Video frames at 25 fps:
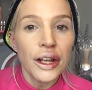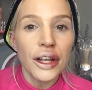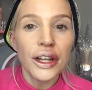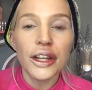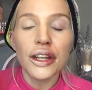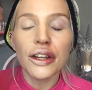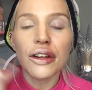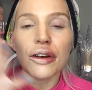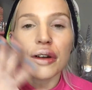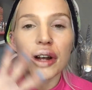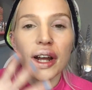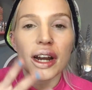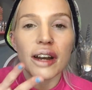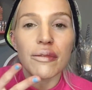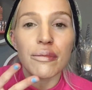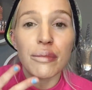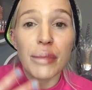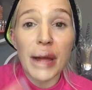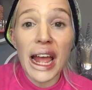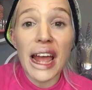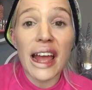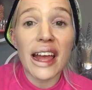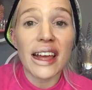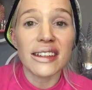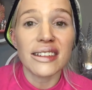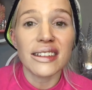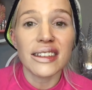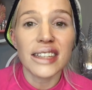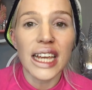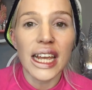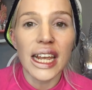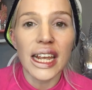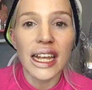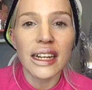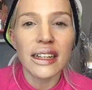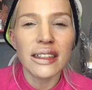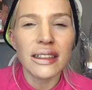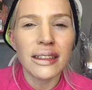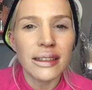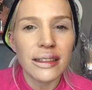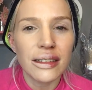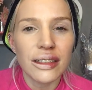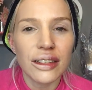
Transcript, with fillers: you know, kind of bare skin